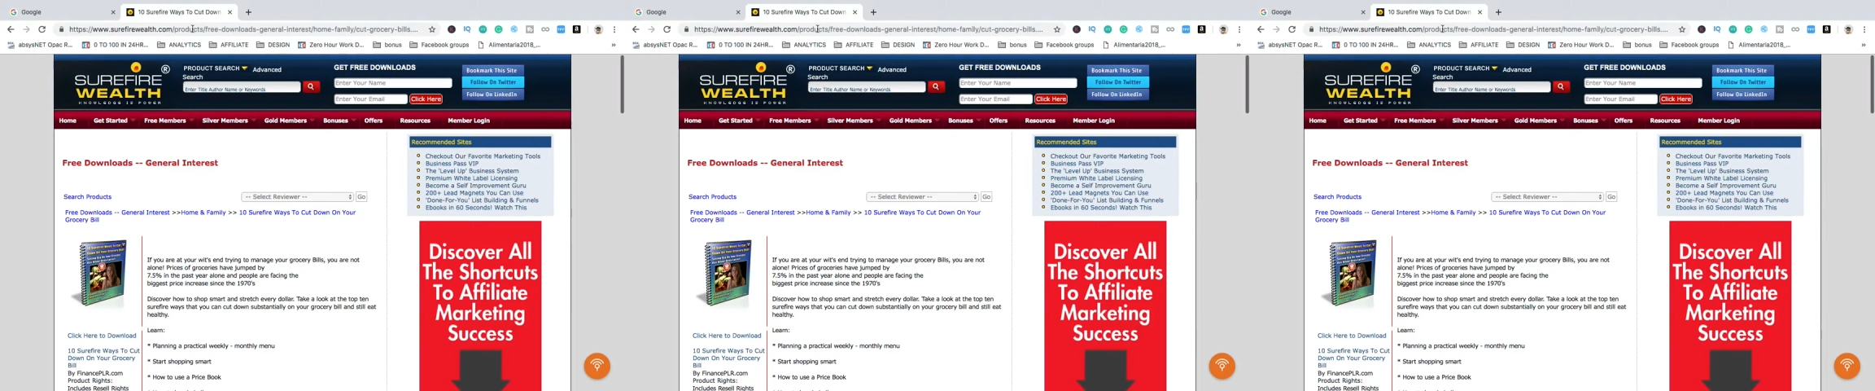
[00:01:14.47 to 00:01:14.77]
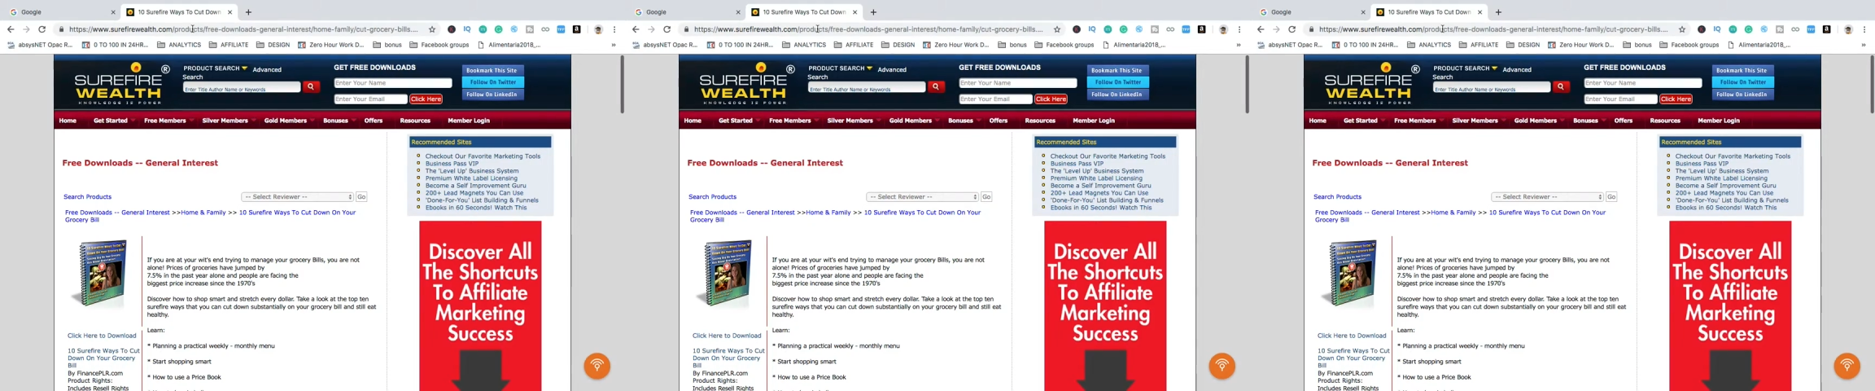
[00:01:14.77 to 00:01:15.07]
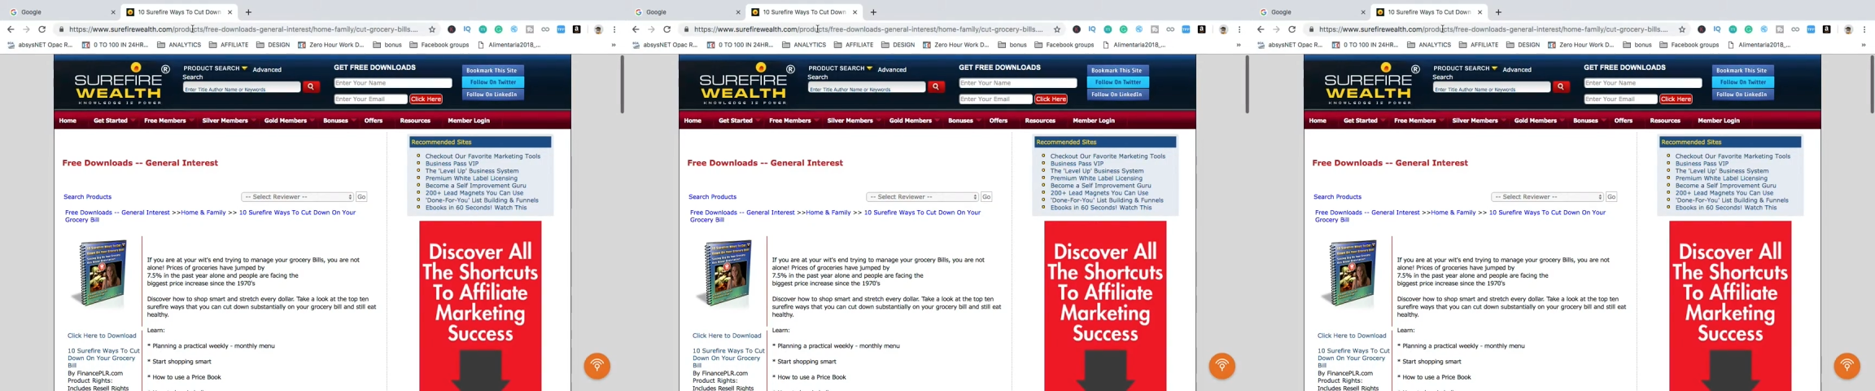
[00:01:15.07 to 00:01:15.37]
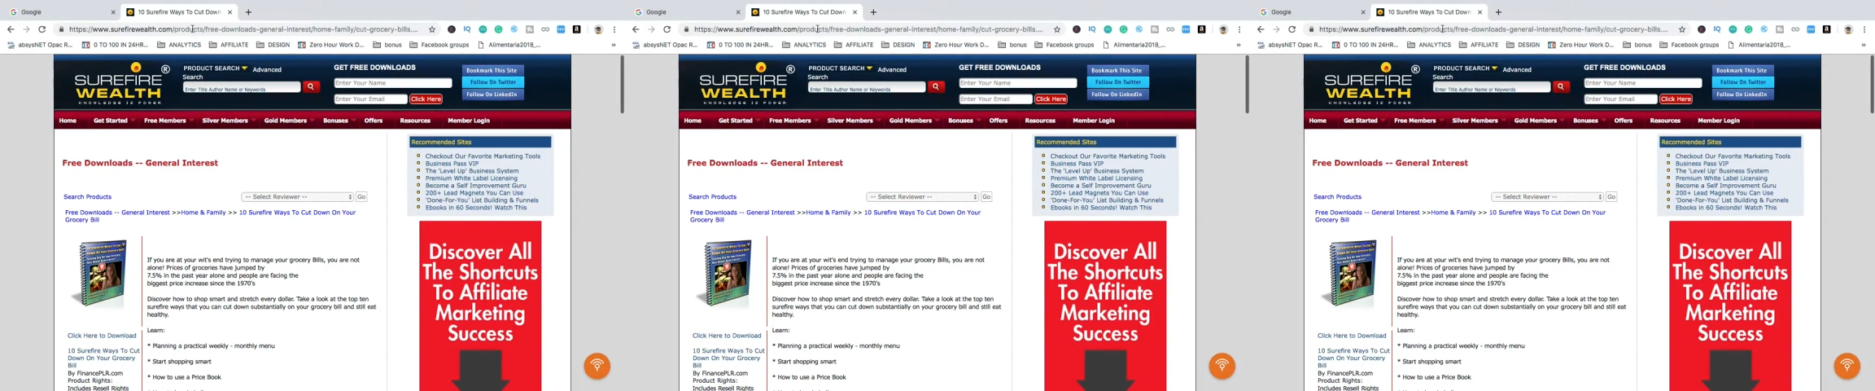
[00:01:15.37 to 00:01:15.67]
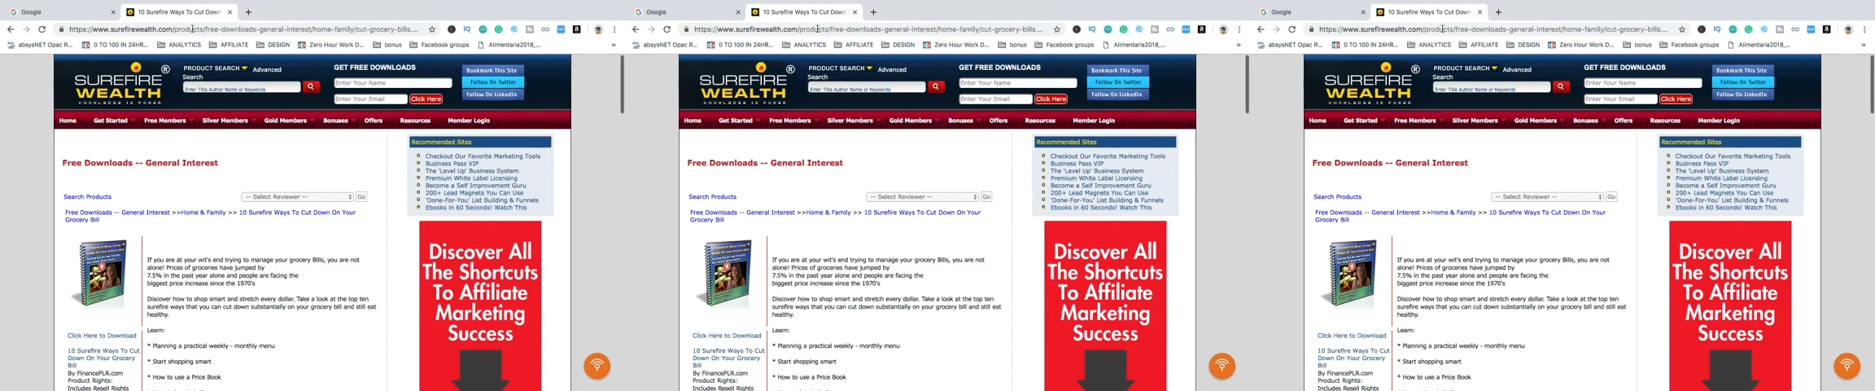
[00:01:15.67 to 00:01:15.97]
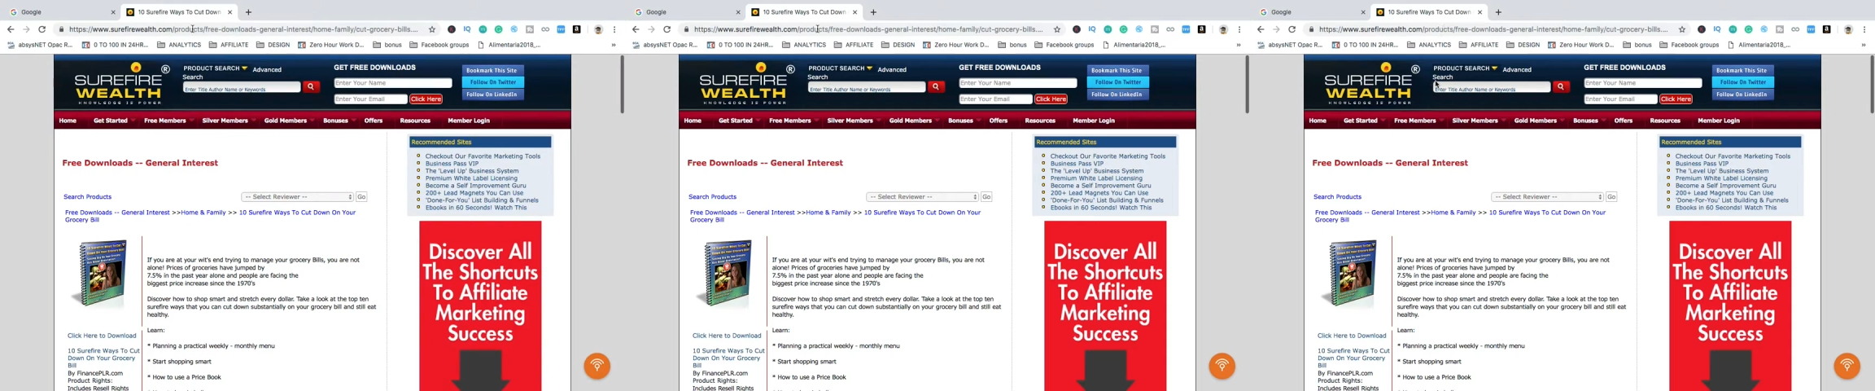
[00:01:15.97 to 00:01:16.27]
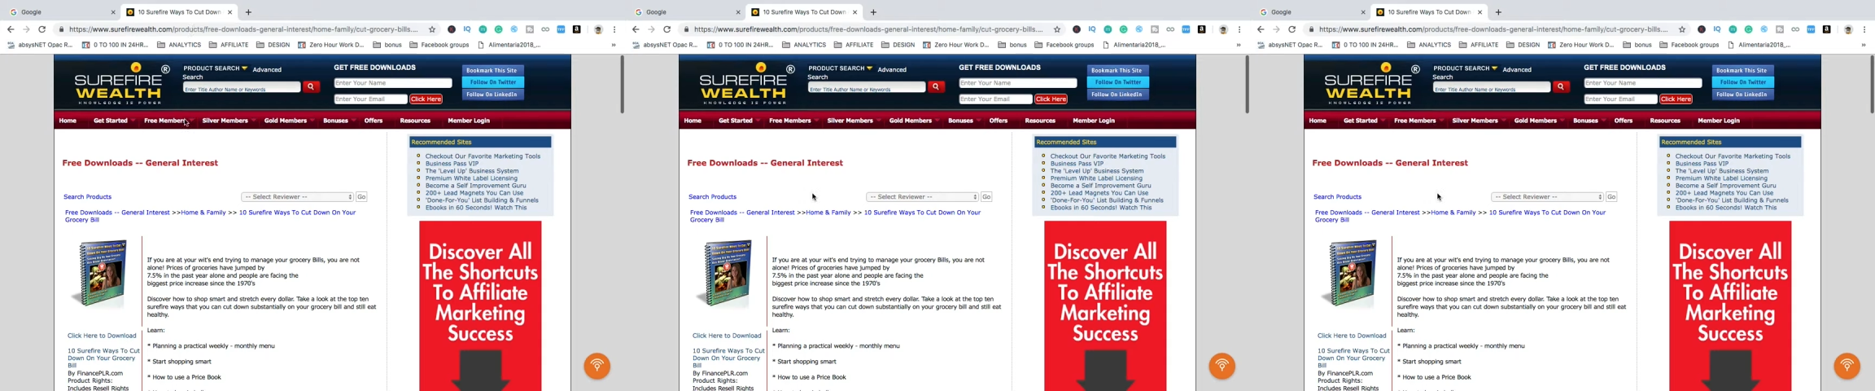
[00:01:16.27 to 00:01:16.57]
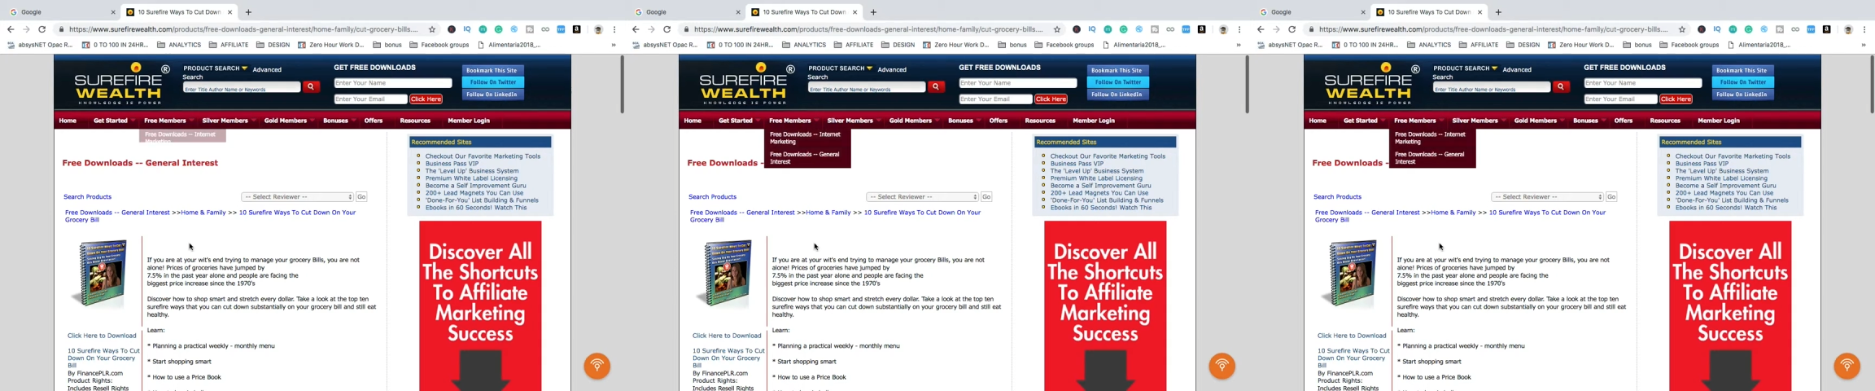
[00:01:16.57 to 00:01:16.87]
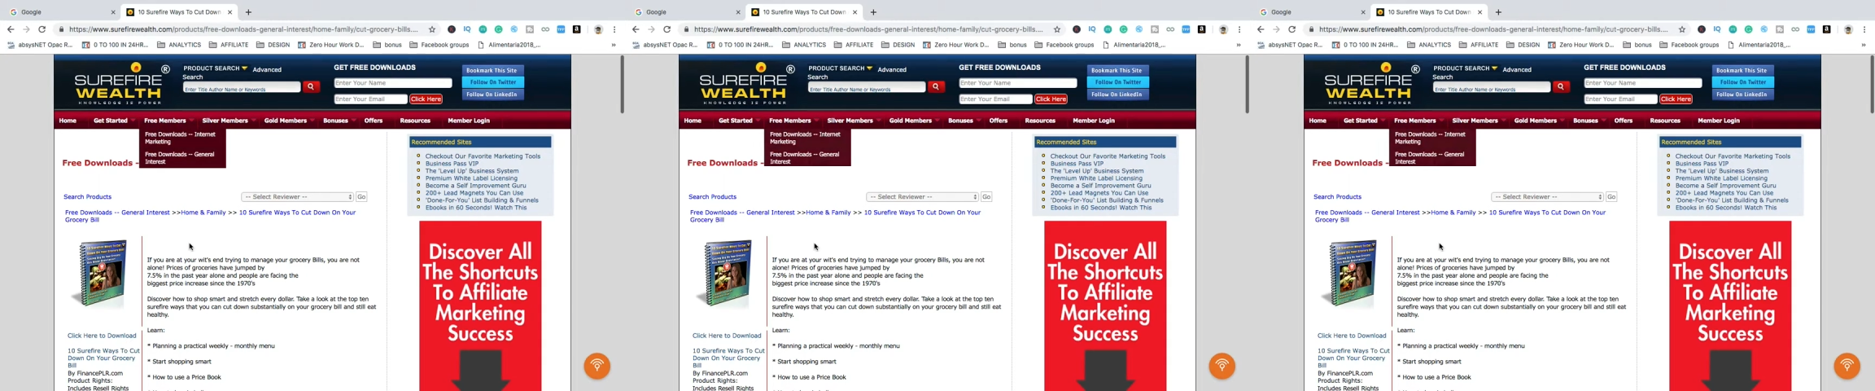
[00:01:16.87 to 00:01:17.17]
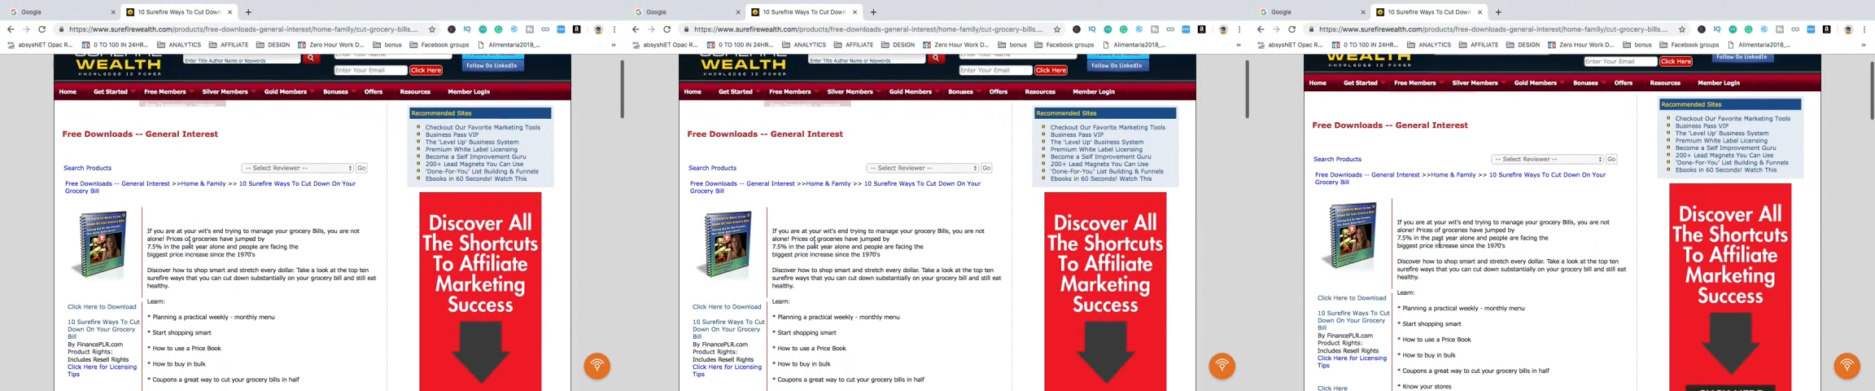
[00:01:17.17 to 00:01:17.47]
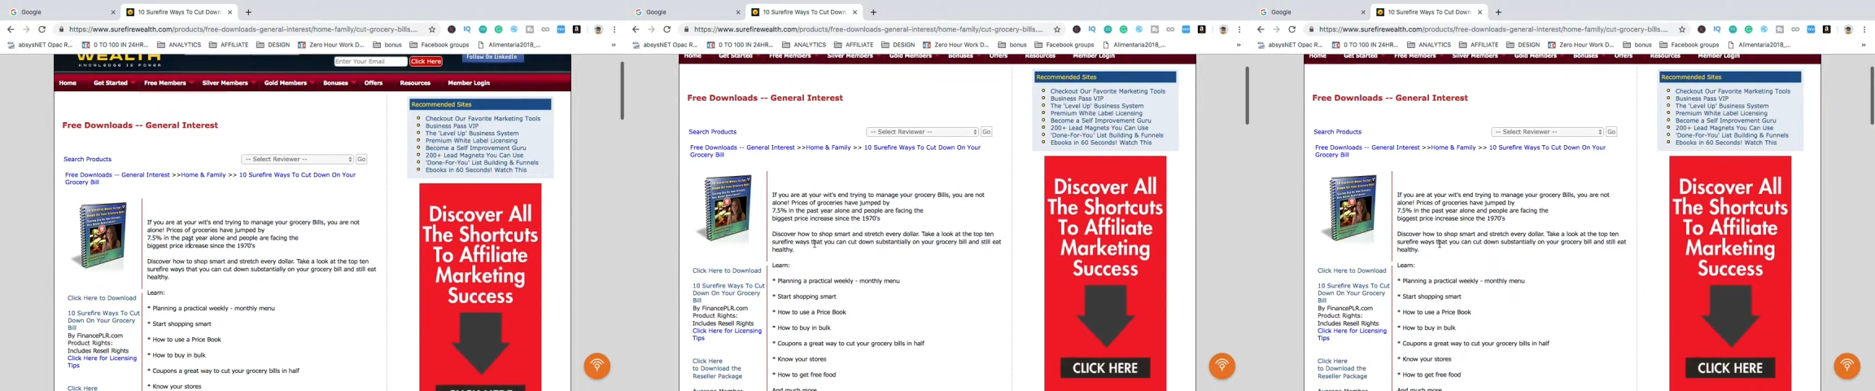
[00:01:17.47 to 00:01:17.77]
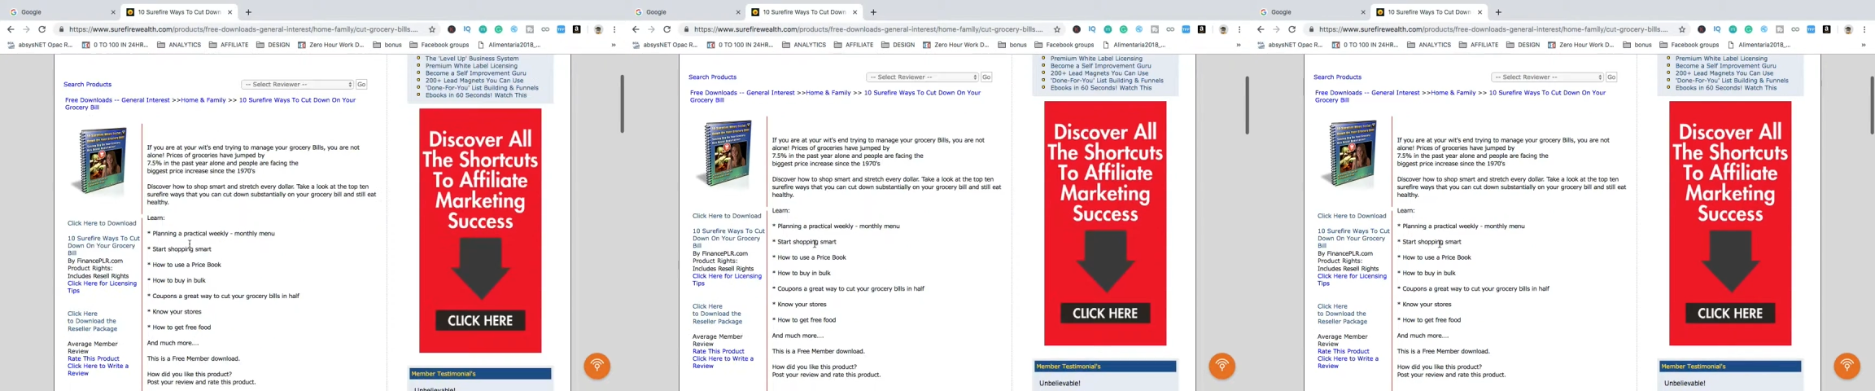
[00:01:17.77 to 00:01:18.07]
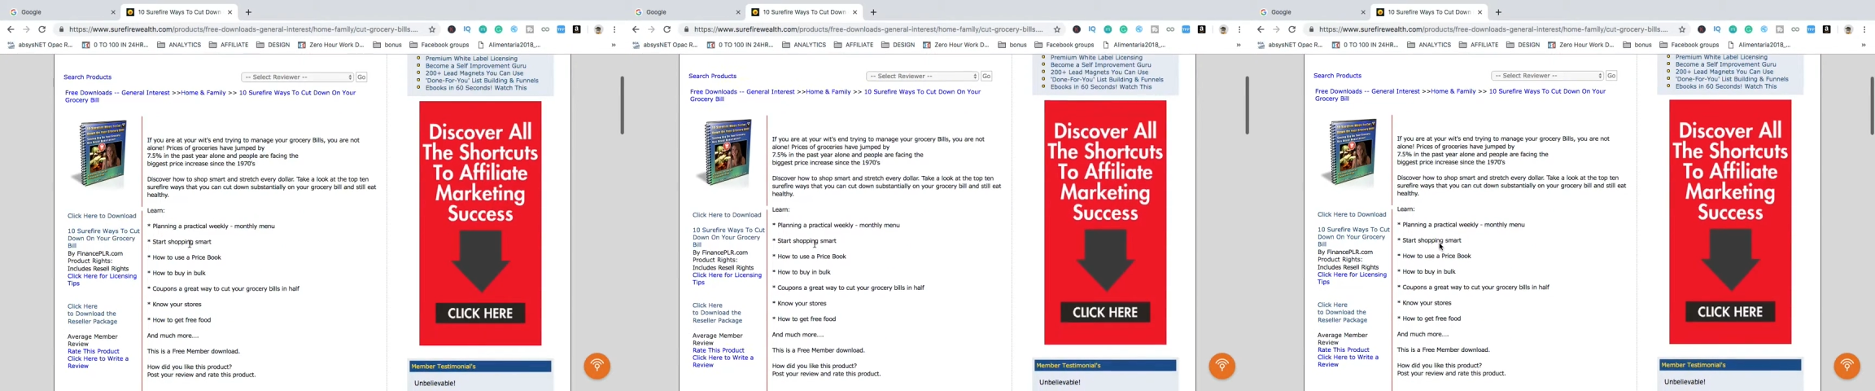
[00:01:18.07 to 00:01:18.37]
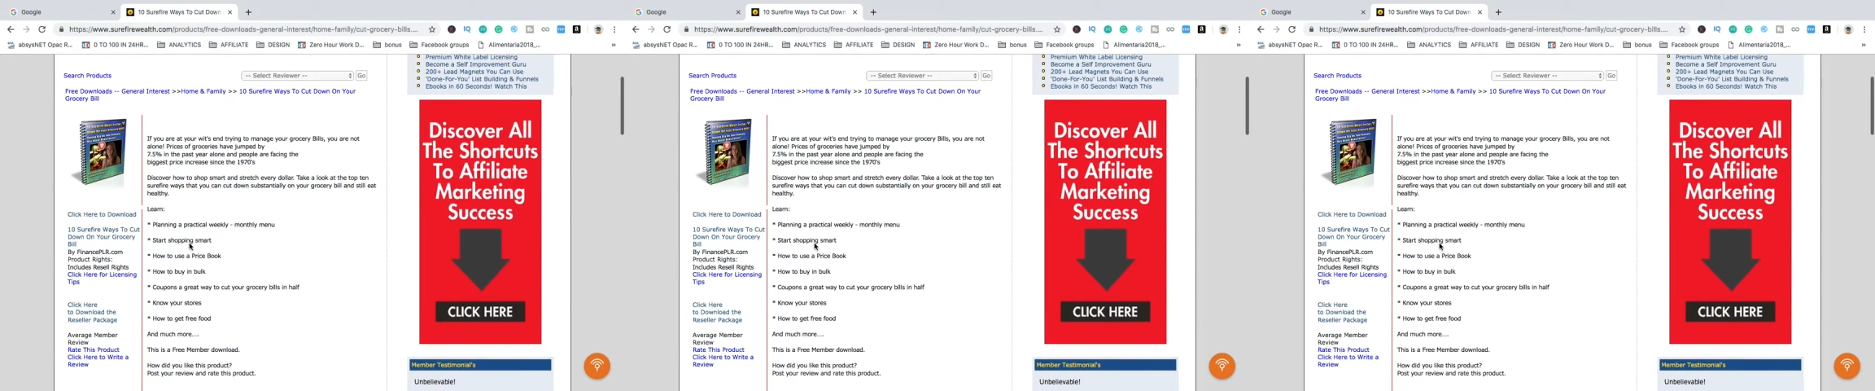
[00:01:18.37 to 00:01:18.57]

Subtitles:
[unreadable: no face in view]